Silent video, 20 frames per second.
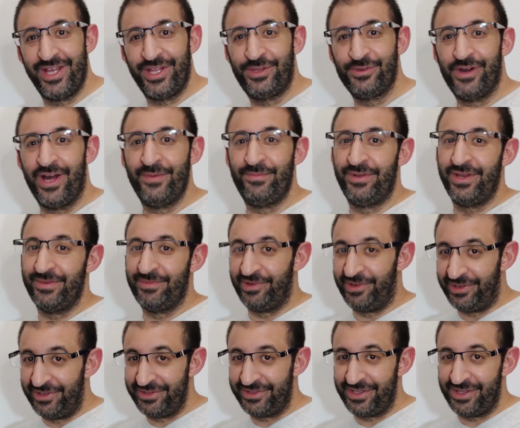Okay, to
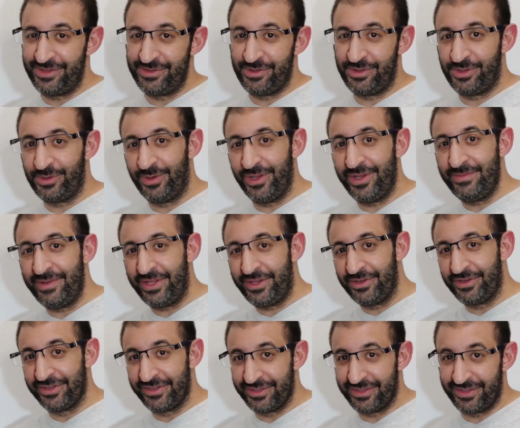implement the
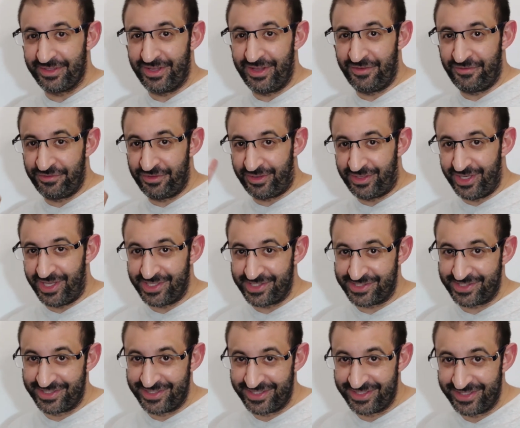3 methods of the
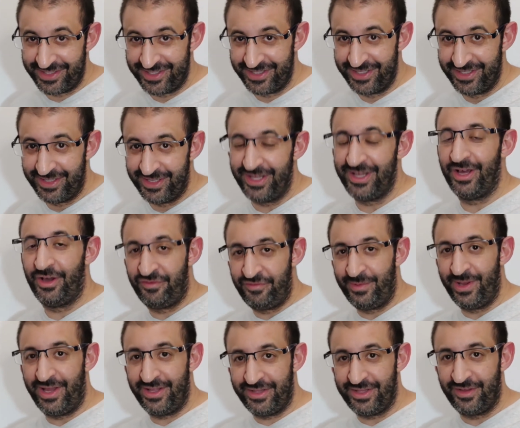class,
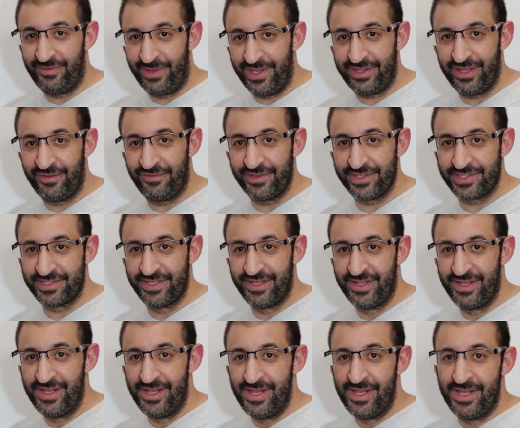of my
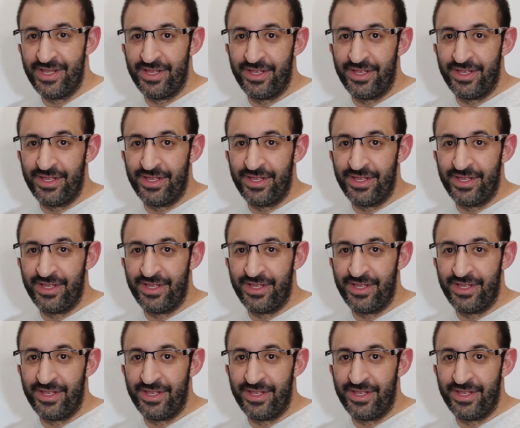interface.